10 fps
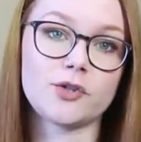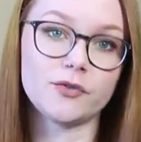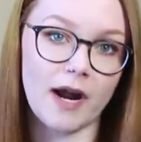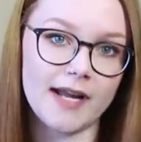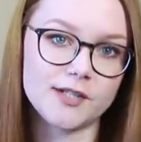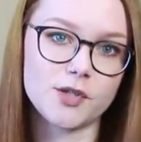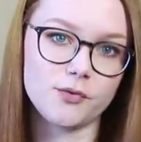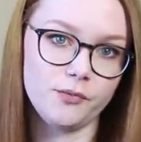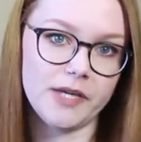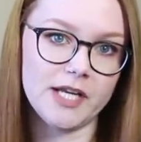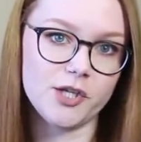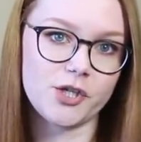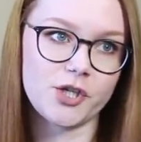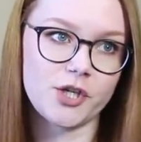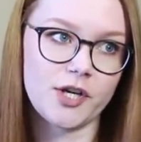trying to
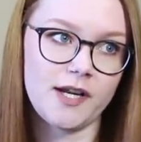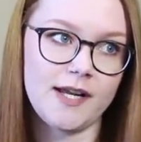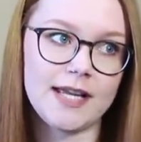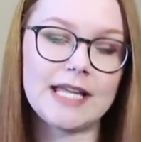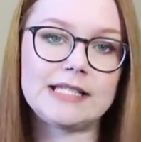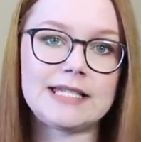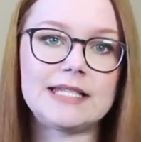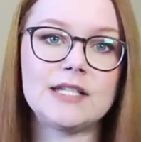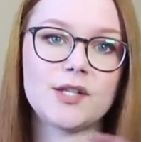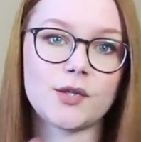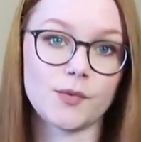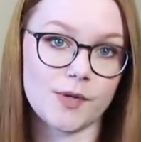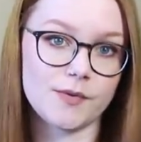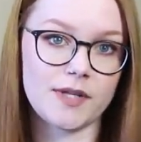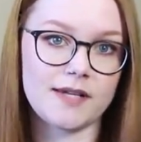reach can see
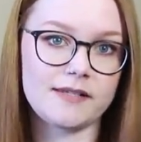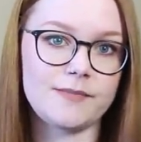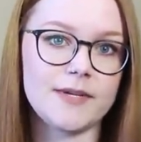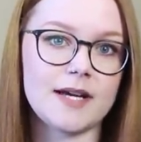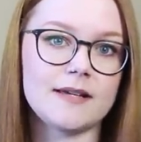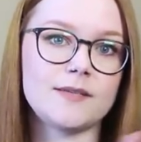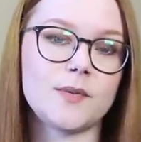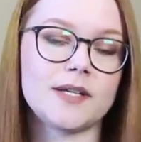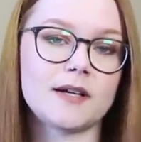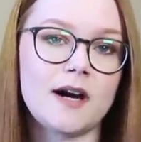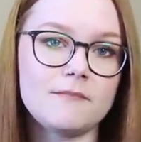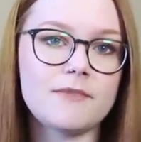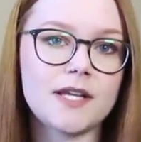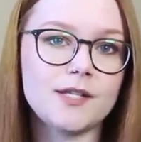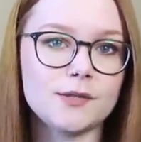through this, because when a
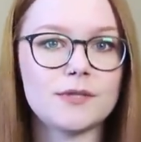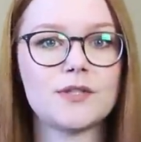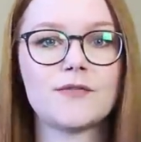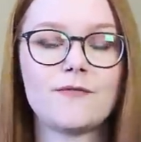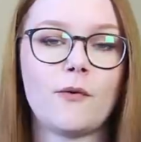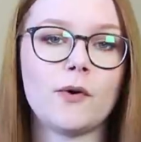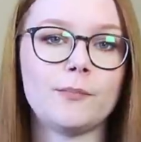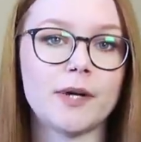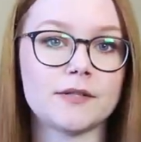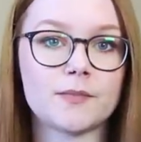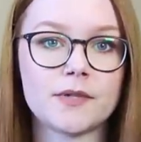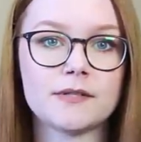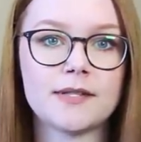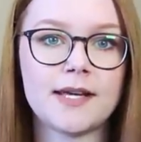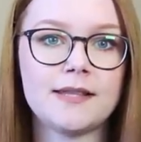company uses four
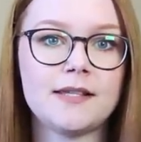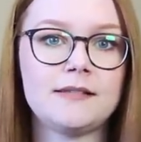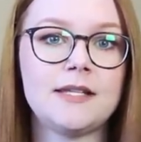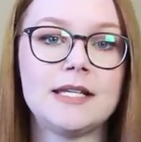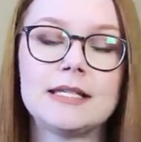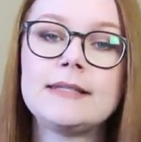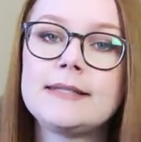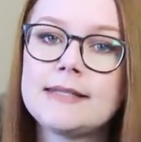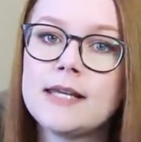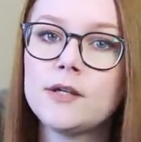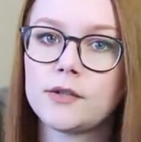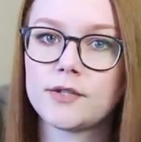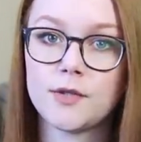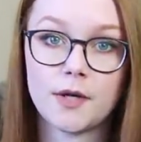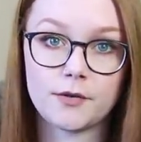buzzwords like this in a single
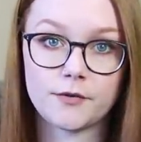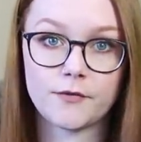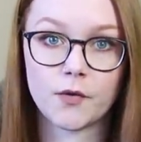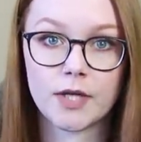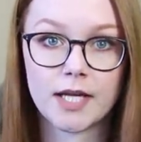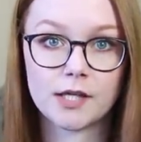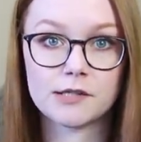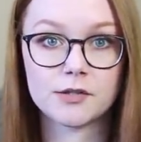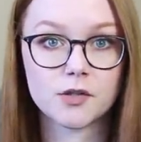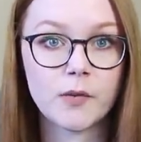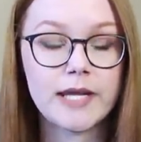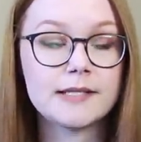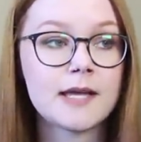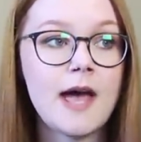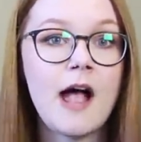240 character tweet,